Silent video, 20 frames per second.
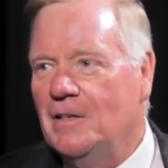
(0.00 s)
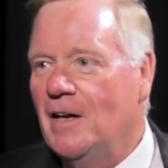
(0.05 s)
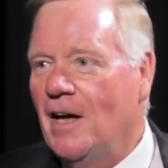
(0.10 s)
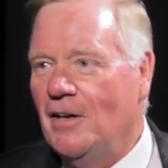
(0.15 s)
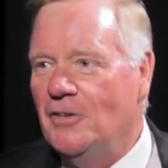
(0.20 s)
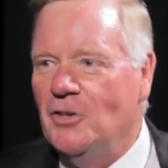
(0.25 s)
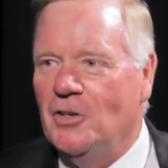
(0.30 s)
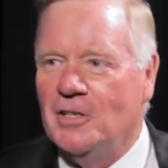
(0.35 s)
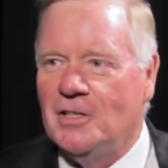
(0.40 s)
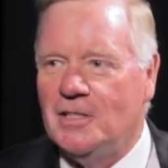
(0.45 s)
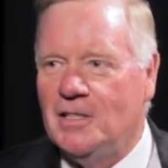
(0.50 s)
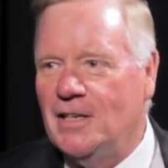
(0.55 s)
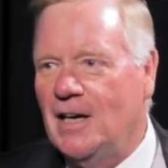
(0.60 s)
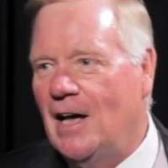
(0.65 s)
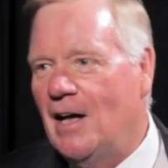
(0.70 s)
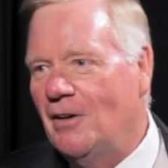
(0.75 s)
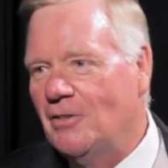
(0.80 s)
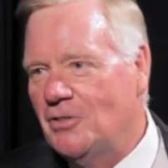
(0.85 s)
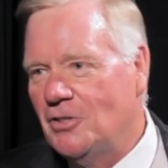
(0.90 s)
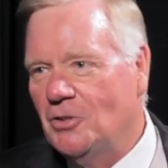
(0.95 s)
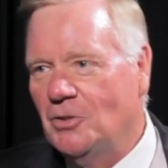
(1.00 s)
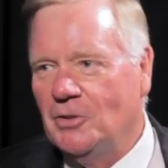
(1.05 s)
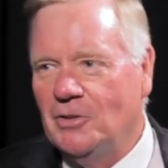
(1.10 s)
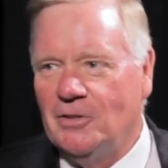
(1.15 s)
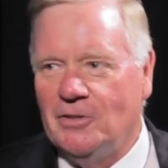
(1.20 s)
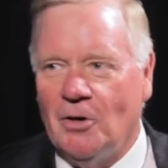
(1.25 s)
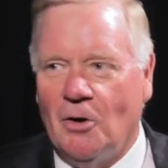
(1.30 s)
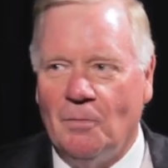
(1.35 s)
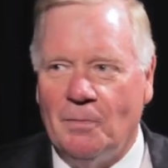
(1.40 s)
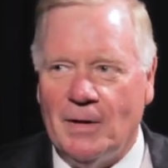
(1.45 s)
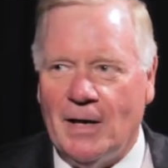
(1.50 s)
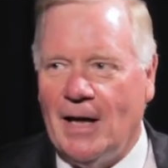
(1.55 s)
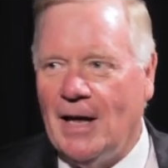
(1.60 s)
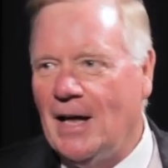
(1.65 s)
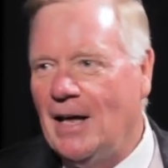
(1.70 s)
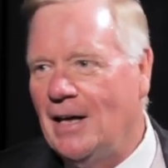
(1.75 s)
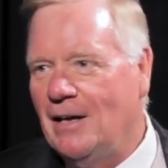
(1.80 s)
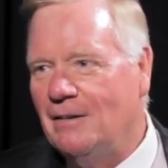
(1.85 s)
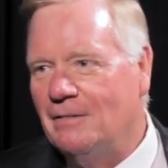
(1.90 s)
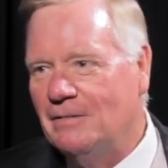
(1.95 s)
And you can see how children don't
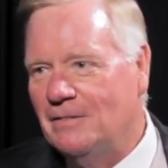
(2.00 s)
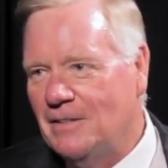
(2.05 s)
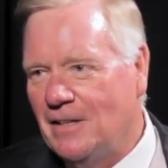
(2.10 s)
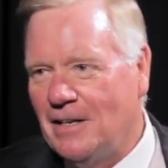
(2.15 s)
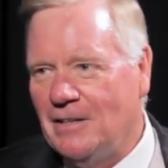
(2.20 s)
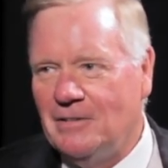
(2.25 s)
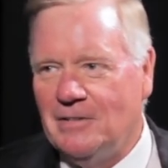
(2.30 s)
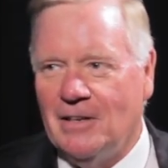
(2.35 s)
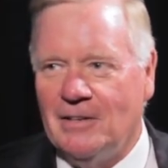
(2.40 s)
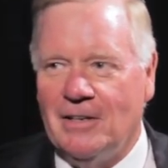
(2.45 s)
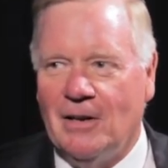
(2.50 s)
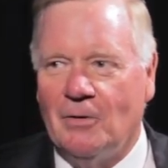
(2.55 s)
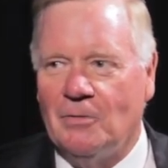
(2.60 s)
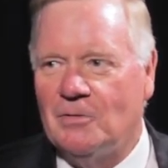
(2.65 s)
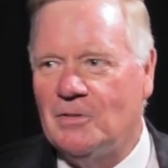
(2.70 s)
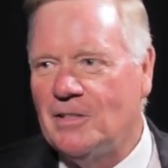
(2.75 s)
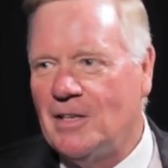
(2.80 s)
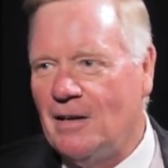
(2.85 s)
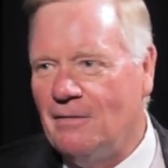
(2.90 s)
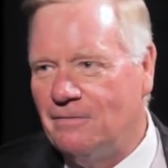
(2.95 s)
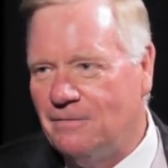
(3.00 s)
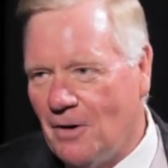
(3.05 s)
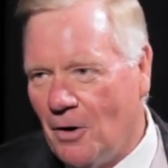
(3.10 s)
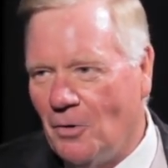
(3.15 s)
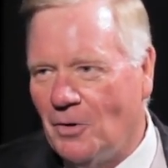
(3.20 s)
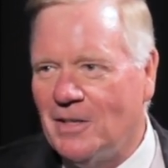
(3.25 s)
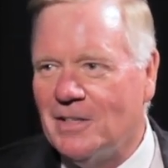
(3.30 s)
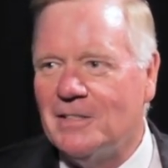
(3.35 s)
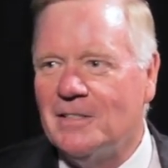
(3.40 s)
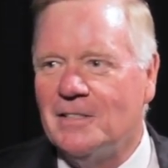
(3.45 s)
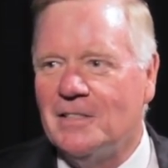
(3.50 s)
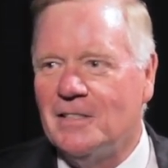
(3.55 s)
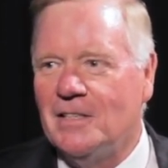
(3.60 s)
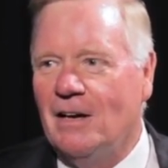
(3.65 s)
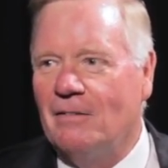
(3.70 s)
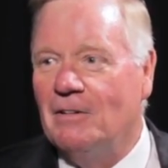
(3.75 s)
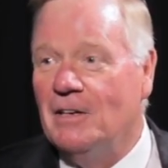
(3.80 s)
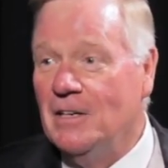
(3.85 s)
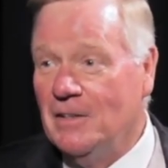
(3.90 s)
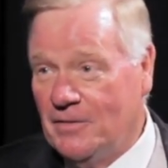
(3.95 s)
behave and they, they don't stay focused and stuff.